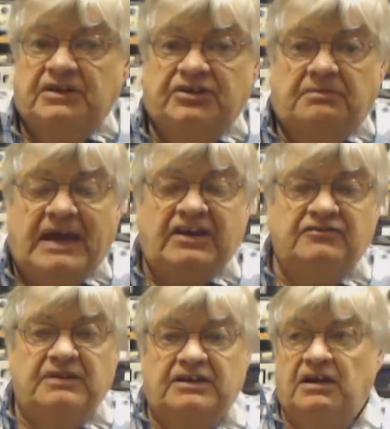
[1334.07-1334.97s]
at the
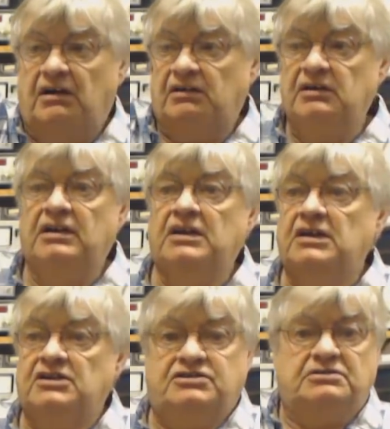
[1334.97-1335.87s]
back of my garden
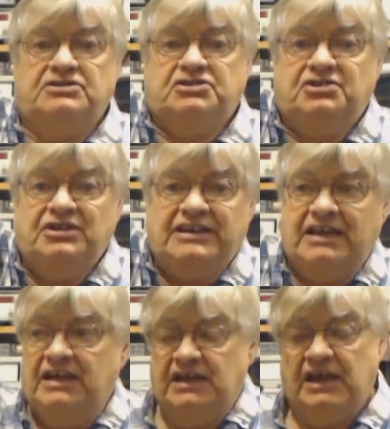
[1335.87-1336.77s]
to a
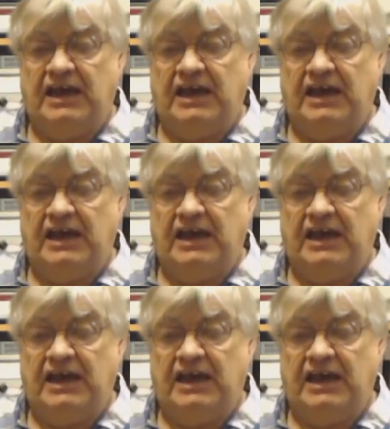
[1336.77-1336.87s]
tree,